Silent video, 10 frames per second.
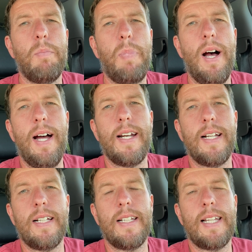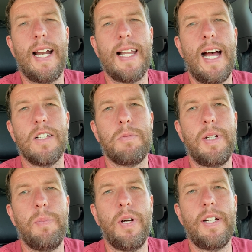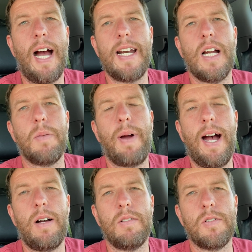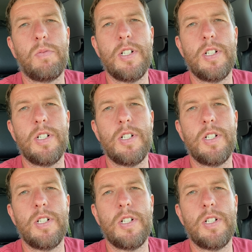but that allows me to put 900 pounds,